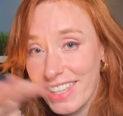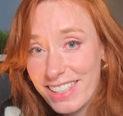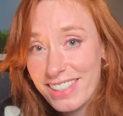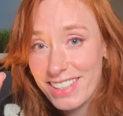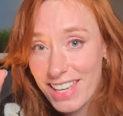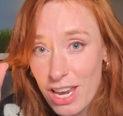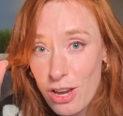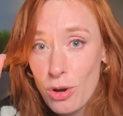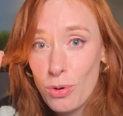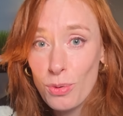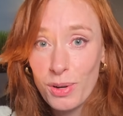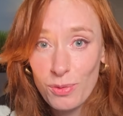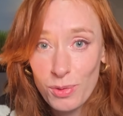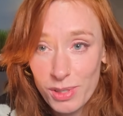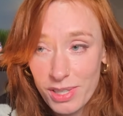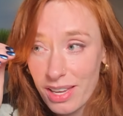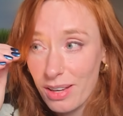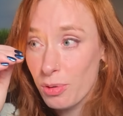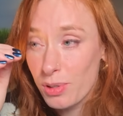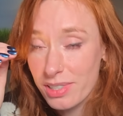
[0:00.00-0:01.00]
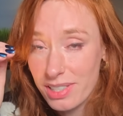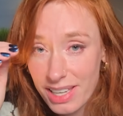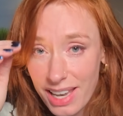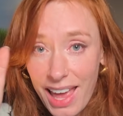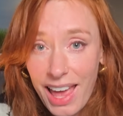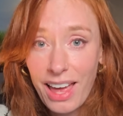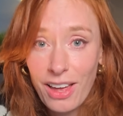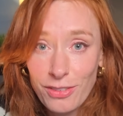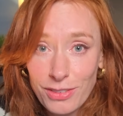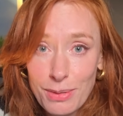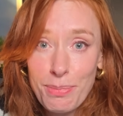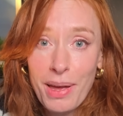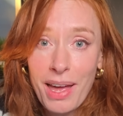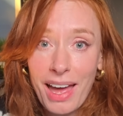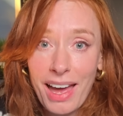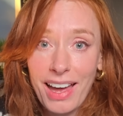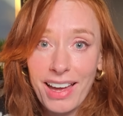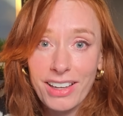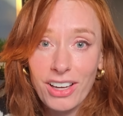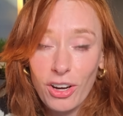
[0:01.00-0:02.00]
this secret was let out of the
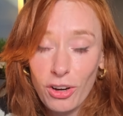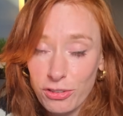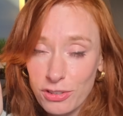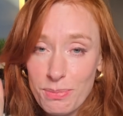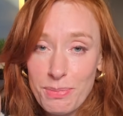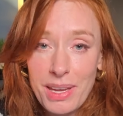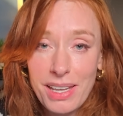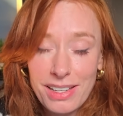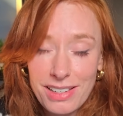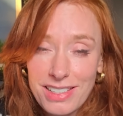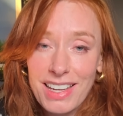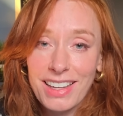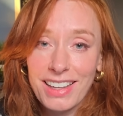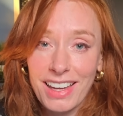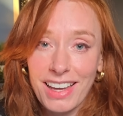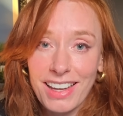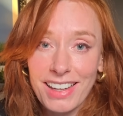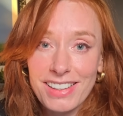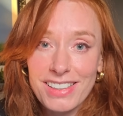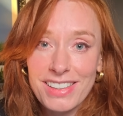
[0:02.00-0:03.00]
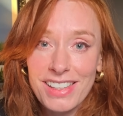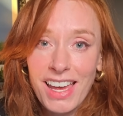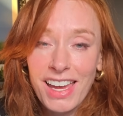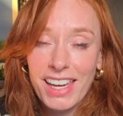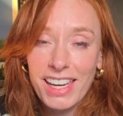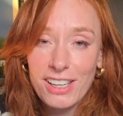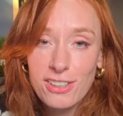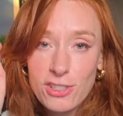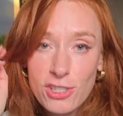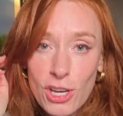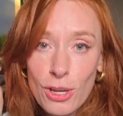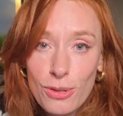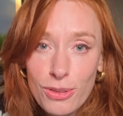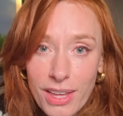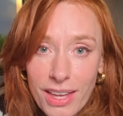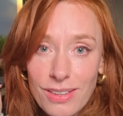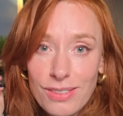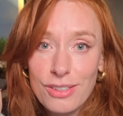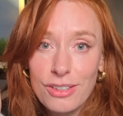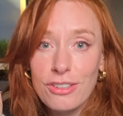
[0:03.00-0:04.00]
bag after many decades in
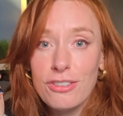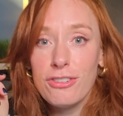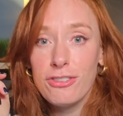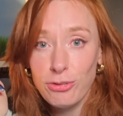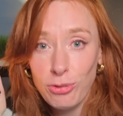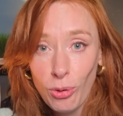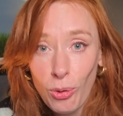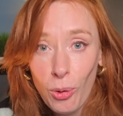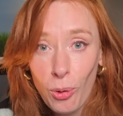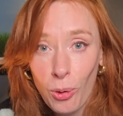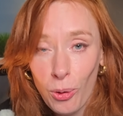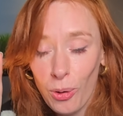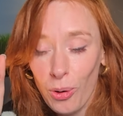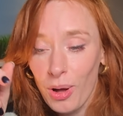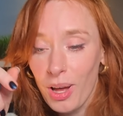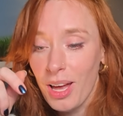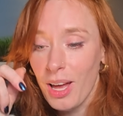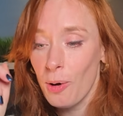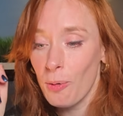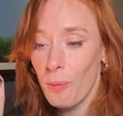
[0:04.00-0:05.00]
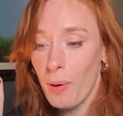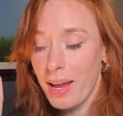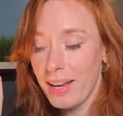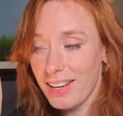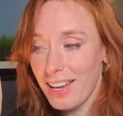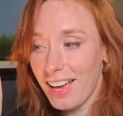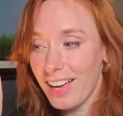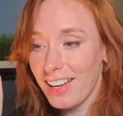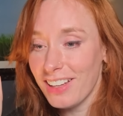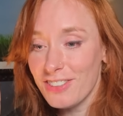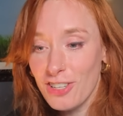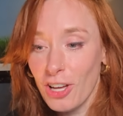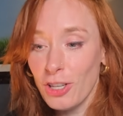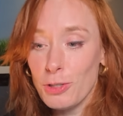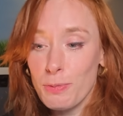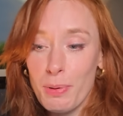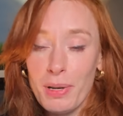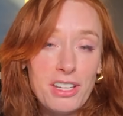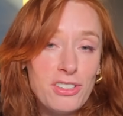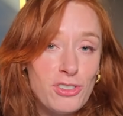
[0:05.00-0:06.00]
2004 when
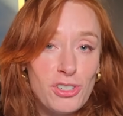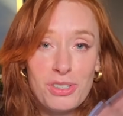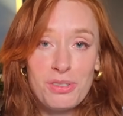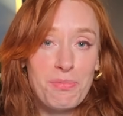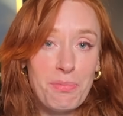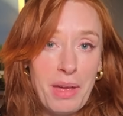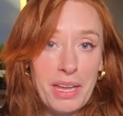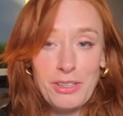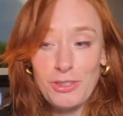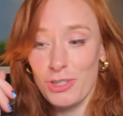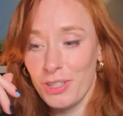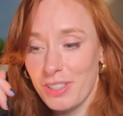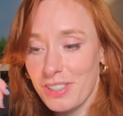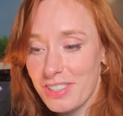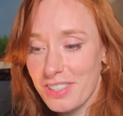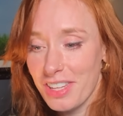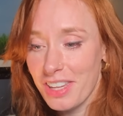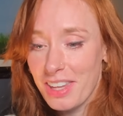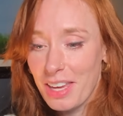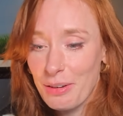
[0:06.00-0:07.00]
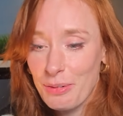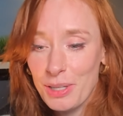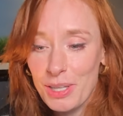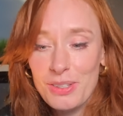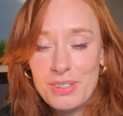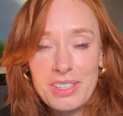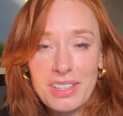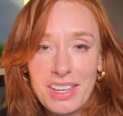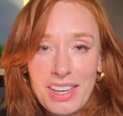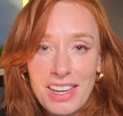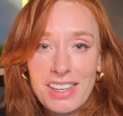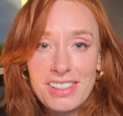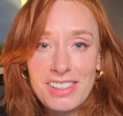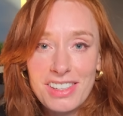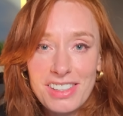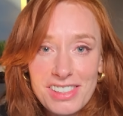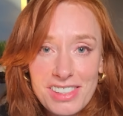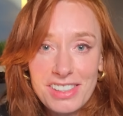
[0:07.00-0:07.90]
Dutch police just mentioned that they were using it as a